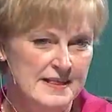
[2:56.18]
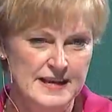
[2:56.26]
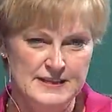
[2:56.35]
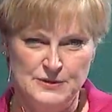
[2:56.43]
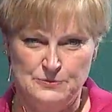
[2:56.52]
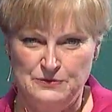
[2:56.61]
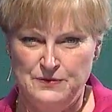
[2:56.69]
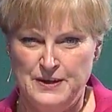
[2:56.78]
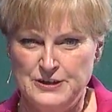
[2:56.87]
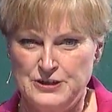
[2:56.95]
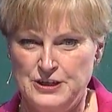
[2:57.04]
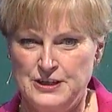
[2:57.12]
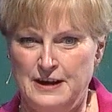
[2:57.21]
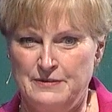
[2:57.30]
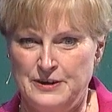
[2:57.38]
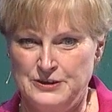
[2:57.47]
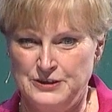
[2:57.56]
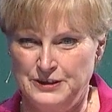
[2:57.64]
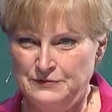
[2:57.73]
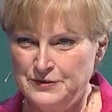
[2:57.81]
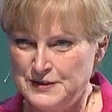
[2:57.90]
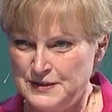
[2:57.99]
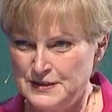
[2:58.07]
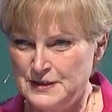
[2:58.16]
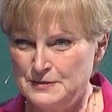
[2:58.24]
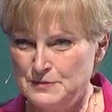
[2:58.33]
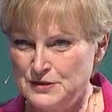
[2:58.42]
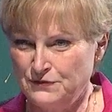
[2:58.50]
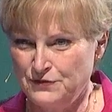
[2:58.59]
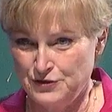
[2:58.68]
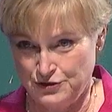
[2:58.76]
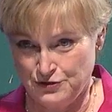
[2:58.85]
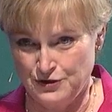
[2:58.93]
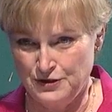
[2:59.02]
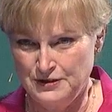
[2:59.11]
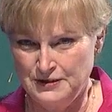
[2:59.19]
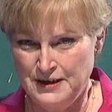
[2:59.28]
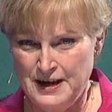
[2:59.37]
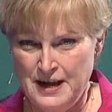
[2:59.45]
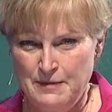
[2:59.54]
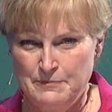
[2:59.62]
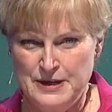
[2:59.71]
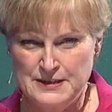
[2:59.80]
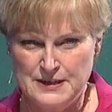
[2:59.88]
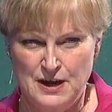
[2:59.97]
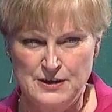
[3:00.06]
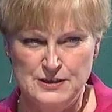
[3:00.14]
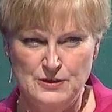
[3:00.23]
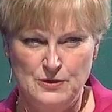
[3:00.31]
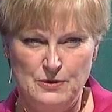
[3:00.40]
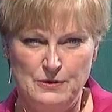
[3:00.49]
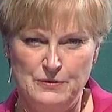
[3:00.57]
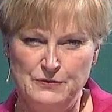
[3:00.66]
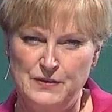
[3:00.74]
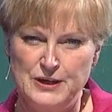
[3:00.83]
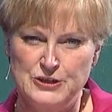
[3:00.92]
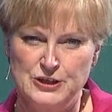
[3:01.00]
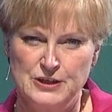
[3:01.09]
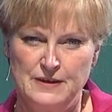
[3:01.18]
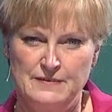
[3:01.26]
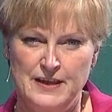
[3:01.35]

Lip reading: That's a reflection of our delivery systems for sure, but it's also a reflection of